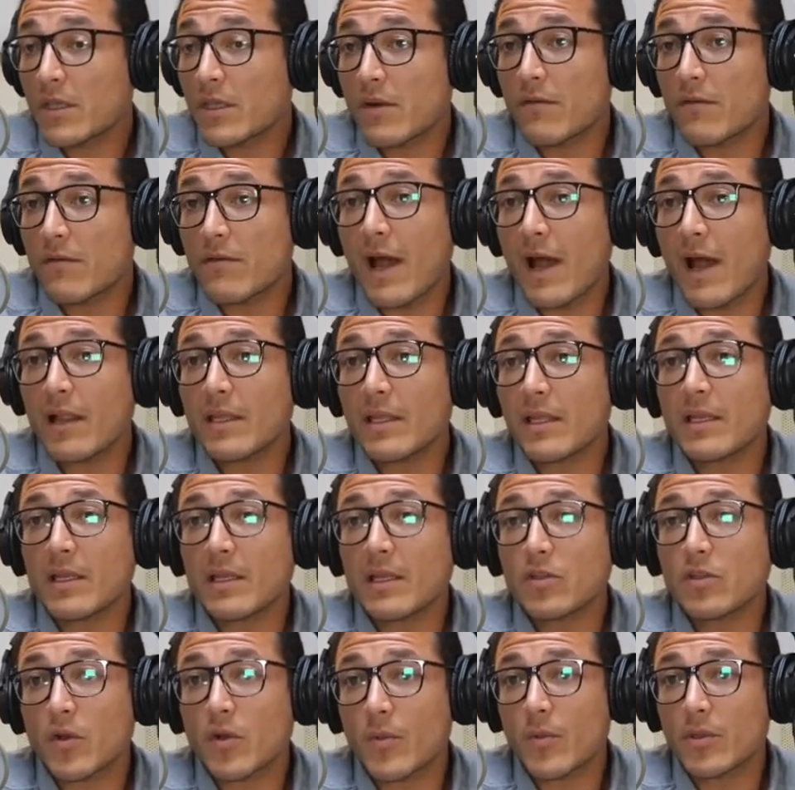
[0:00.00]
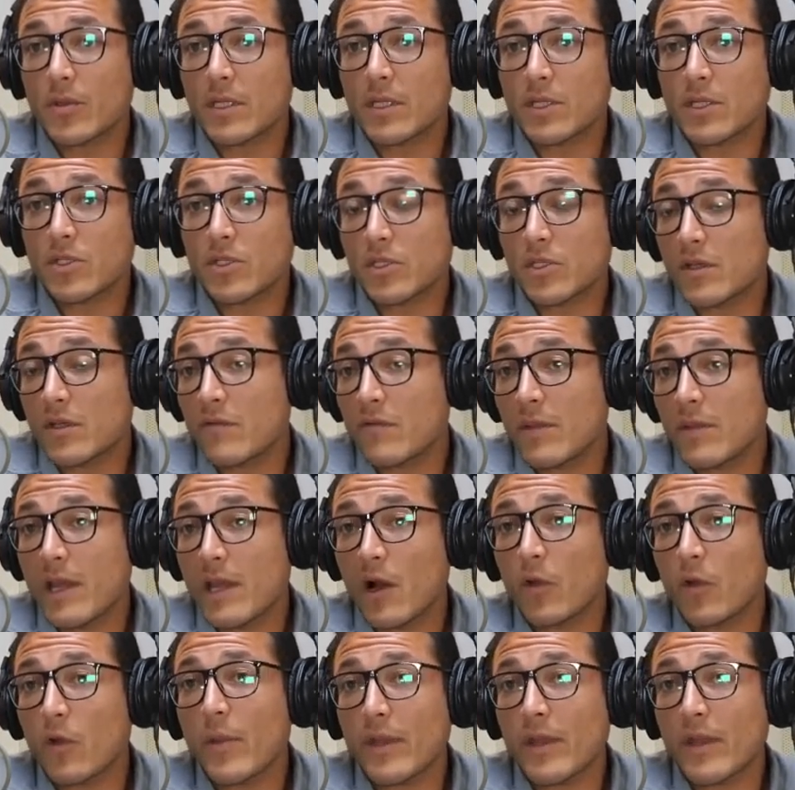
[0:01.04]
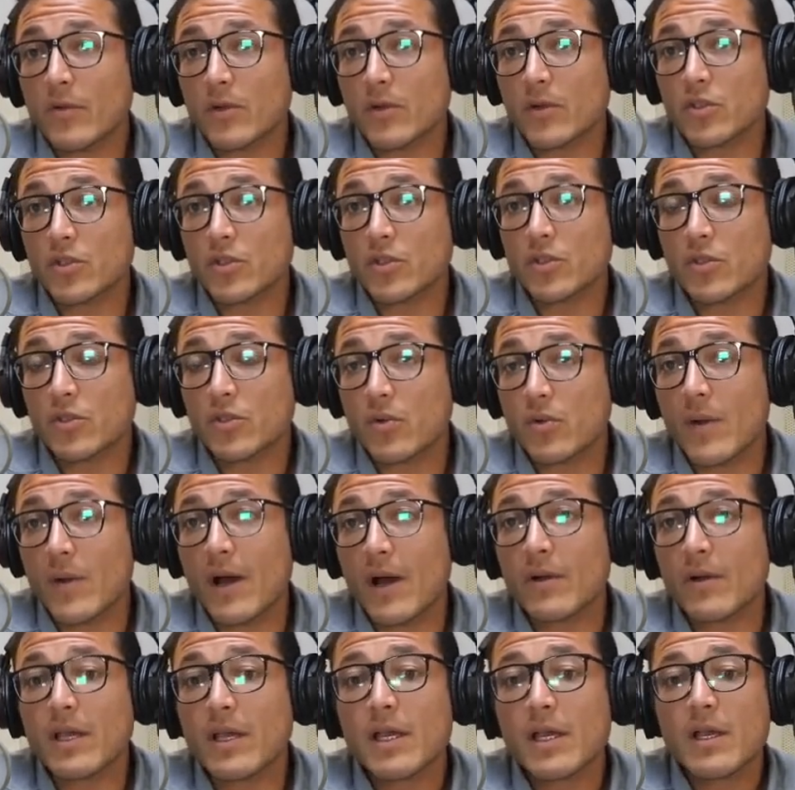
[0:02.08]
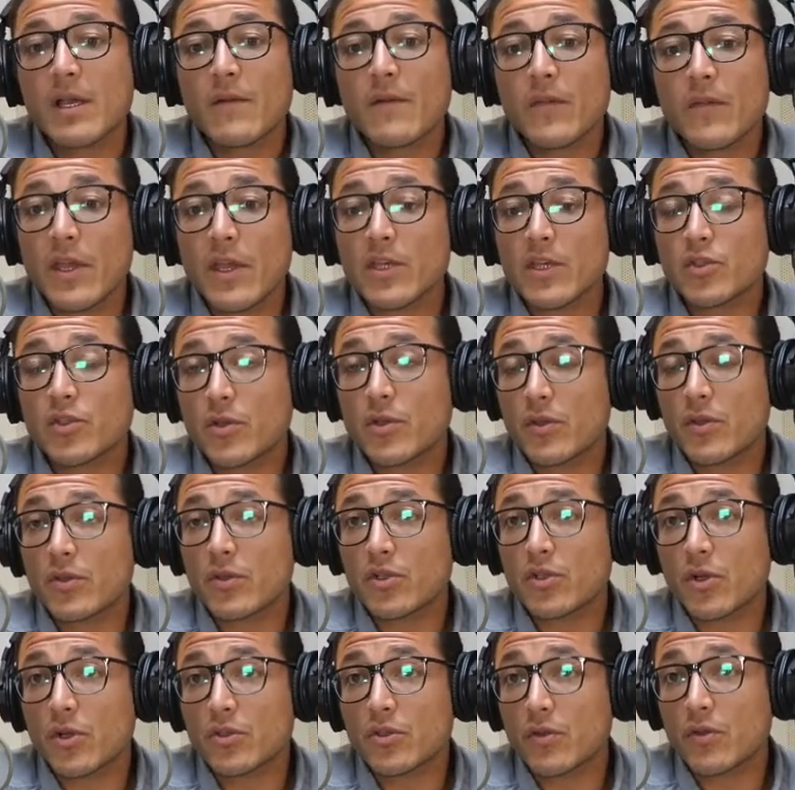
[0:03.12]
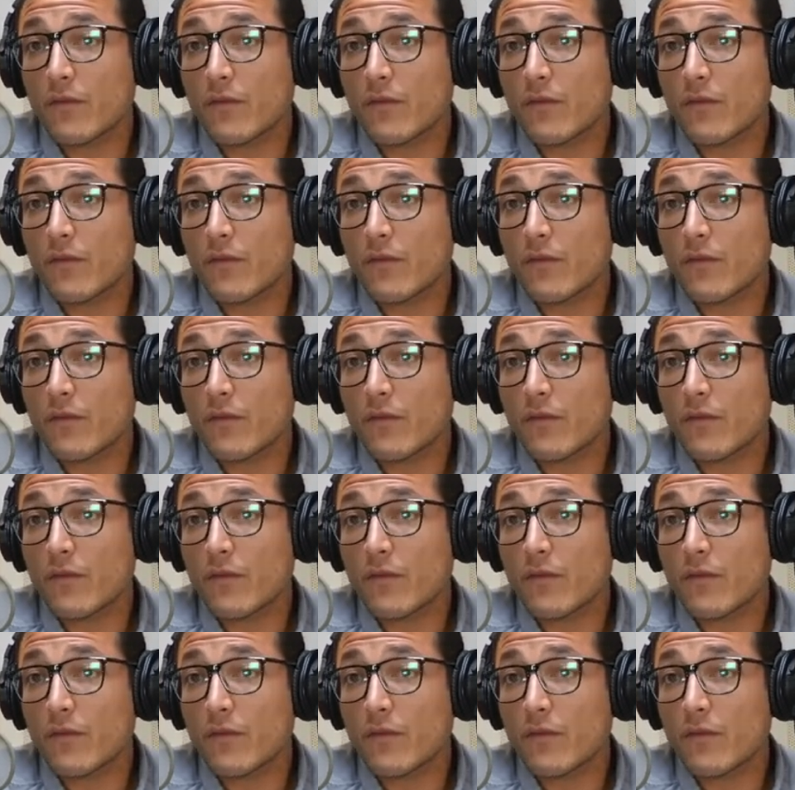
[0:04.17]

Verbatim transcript: that are valid interpretations that have been held by Christians throughout the history of the church.